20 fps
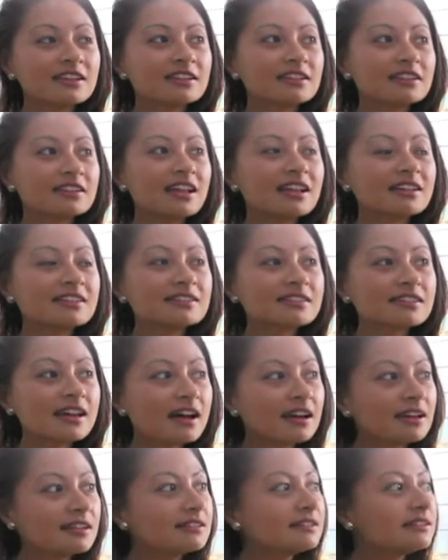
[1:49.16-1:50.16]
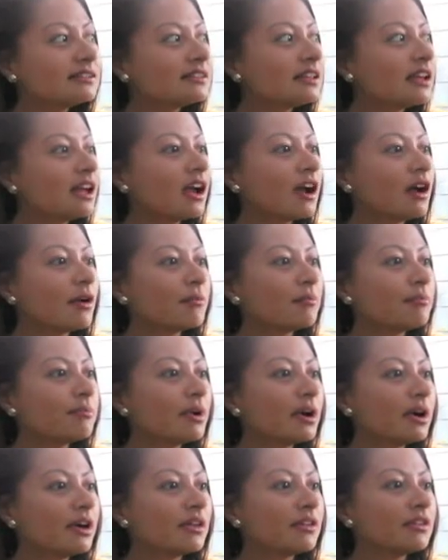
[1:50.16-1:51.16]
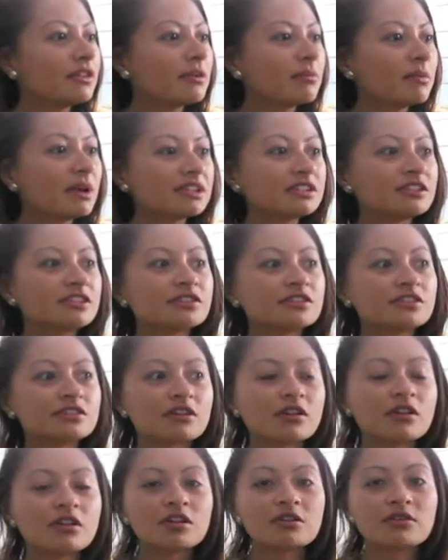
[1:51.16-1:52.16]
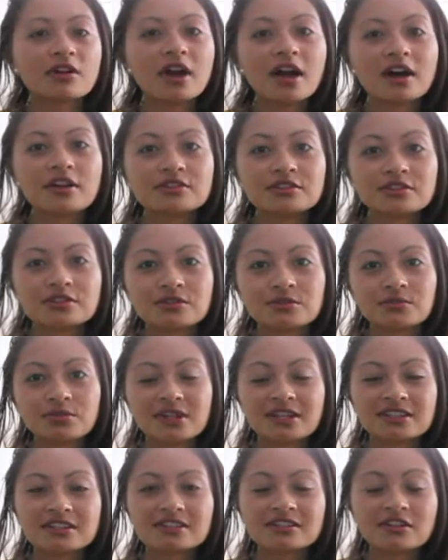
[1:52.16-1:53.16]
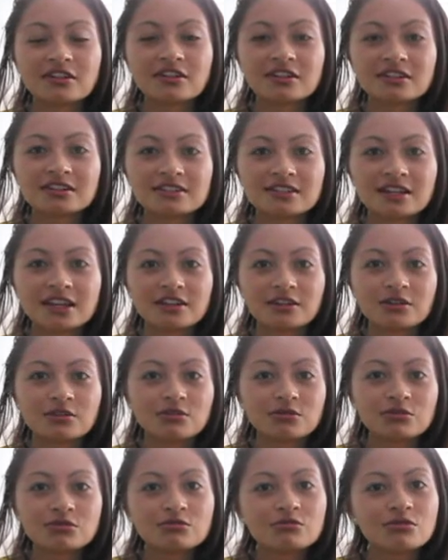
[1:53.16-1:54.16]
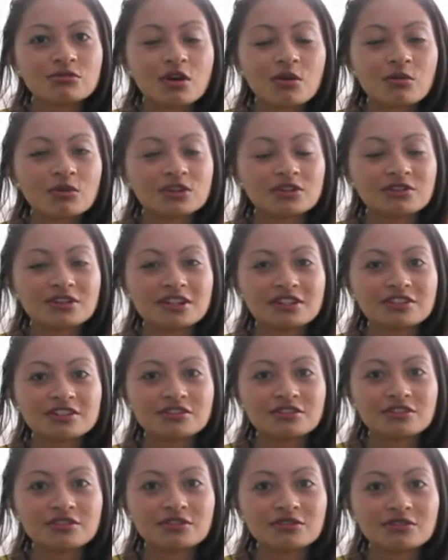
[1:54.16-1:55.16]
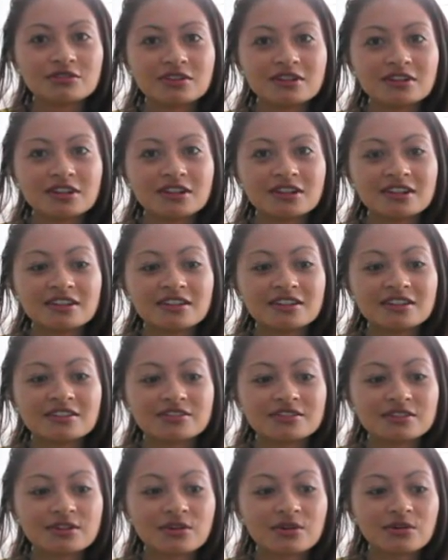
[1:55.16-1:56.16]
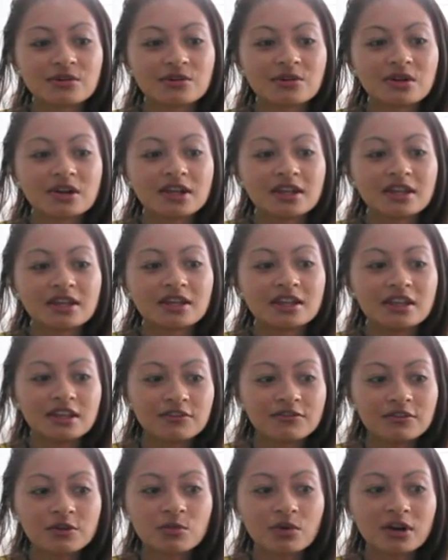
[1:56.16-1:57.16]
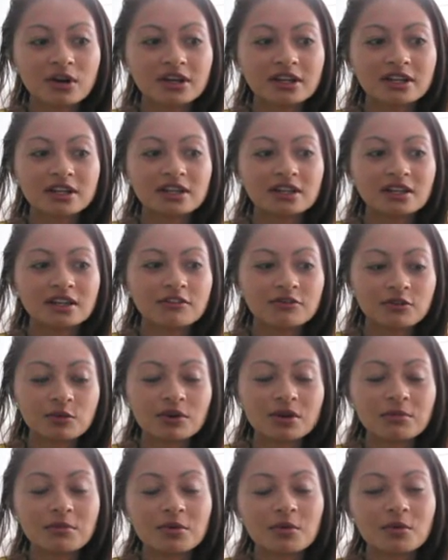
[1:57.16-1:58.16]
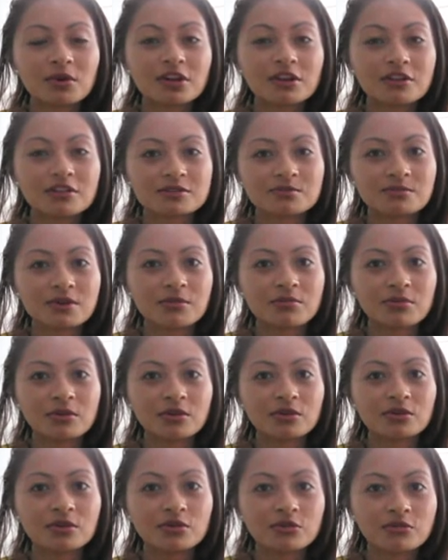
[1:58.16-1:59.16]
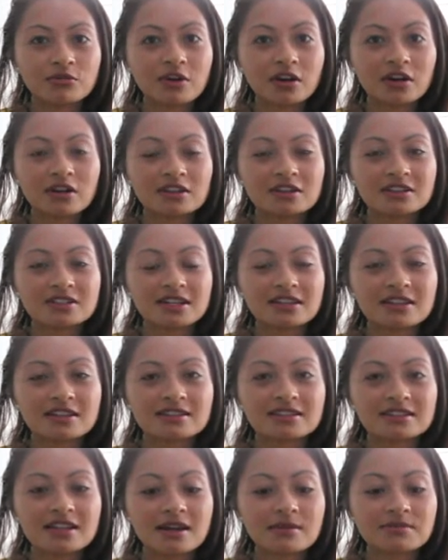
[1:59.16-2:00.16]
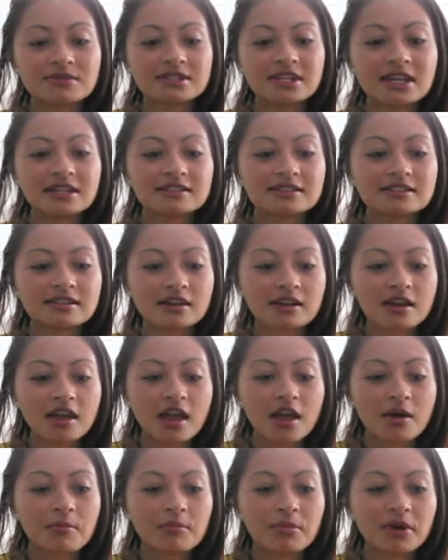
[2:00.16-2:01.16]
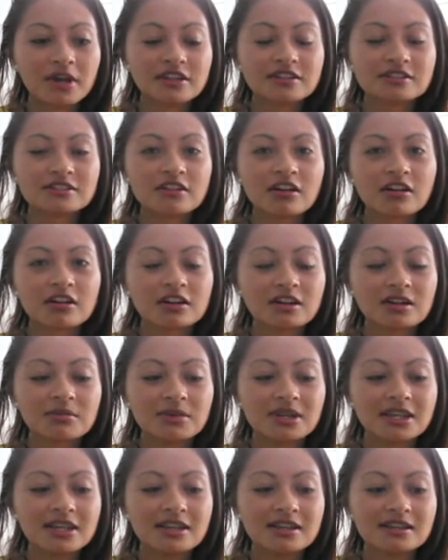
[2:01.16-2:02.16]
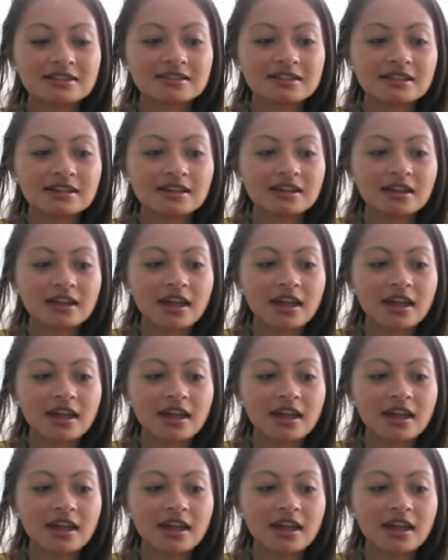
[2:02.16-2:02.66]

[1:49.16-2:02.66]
Not signs, but the messages are all around you, because it's all inside you. You know what you need to do. So if you want to be one of those people, you've got to take the steps necessary, but it's not going to be easy,